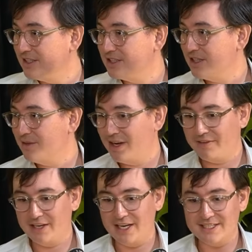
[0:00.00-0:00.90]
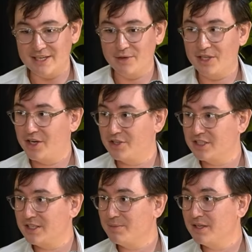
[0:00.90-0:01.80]
So we have a guy, Daryl, on our
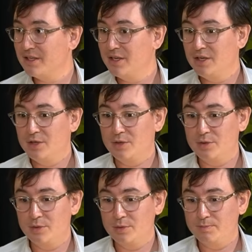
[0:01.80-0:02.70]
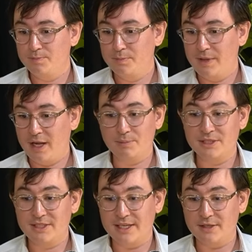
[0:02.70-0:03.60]
team who helps
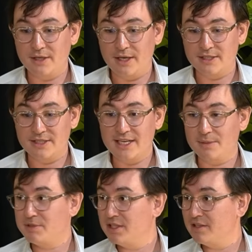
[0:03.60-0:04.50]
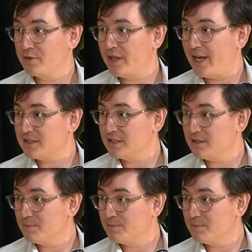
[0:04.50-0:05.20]
stand up deliver that.